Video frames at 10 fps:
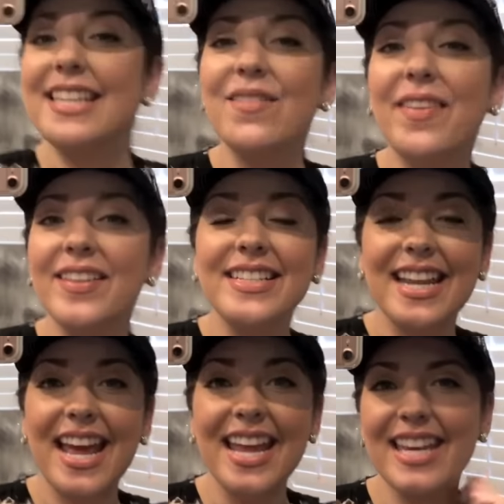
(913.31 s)
State Fair
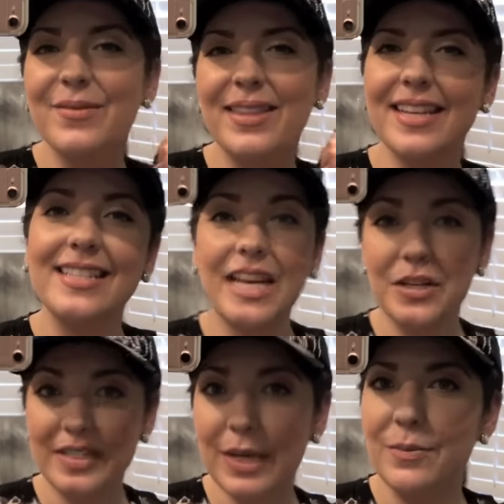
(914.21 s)
today with It's
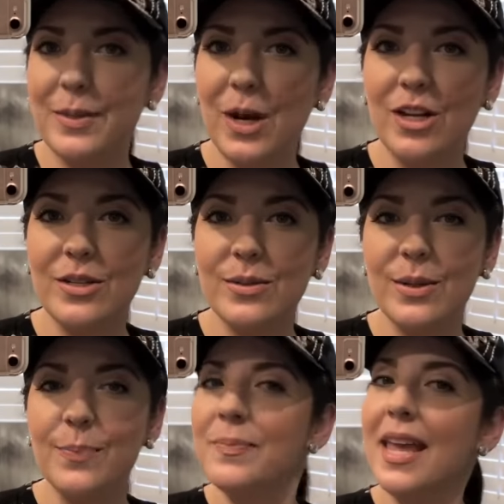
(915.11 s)
Kirsten here on
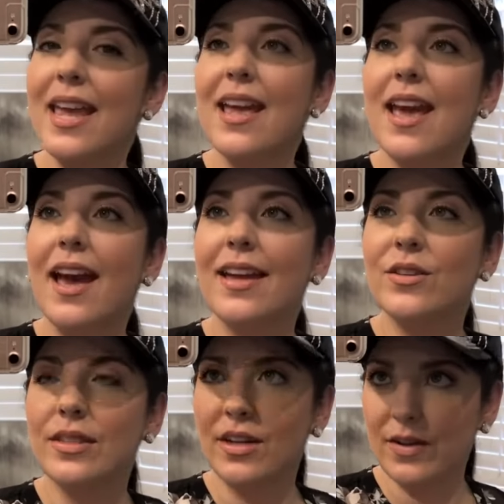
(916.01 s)
YouTube. And
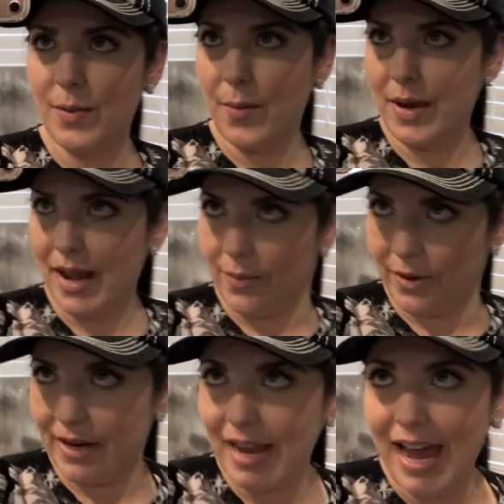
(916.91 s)
you'll see her in a moment. I'm
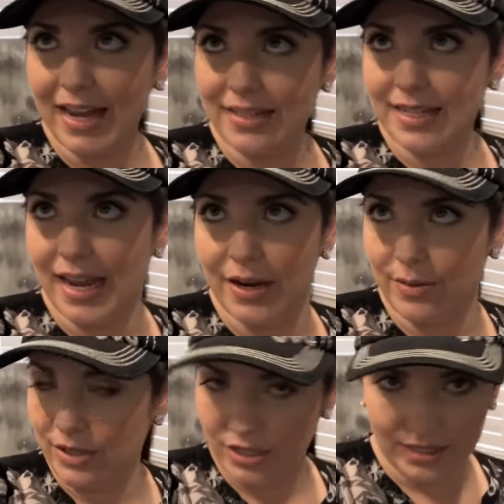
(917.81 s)
wearing a hat today,
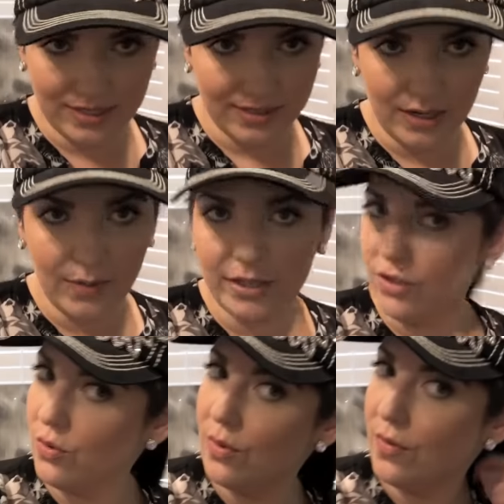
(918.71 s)
which is so
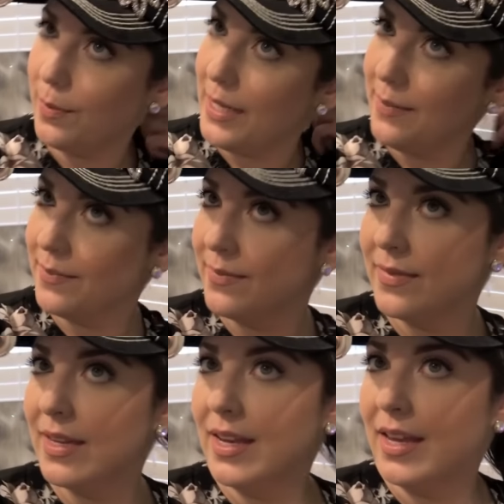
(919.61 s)
unusual for me,
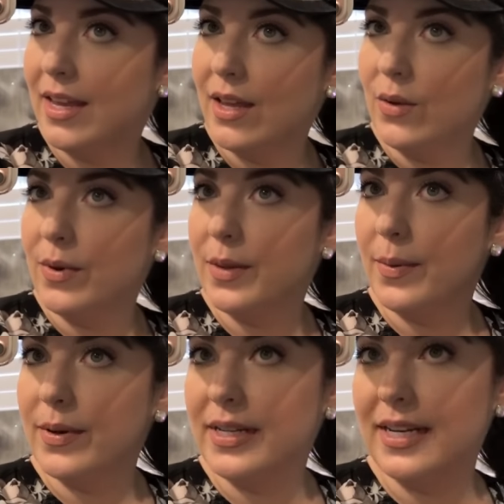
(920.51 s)
with a
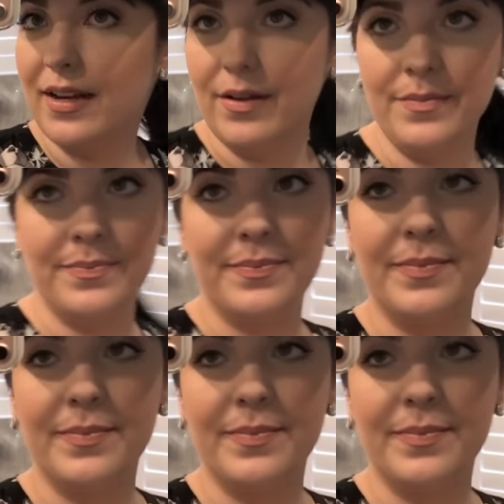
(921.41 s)
ponytail.